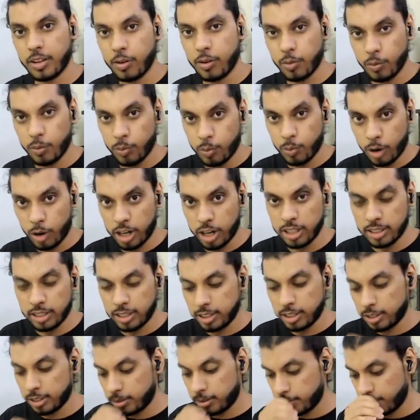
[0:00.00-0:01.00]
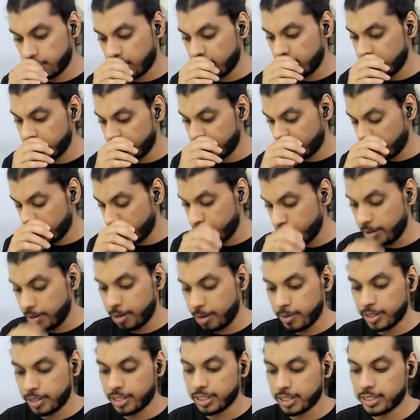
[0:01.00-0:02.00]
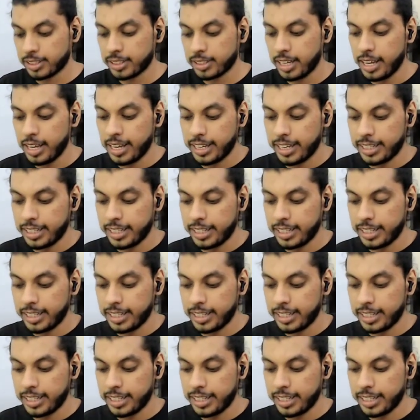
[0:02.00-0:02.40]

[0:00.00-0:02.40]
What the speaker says: What is this? What I mean by this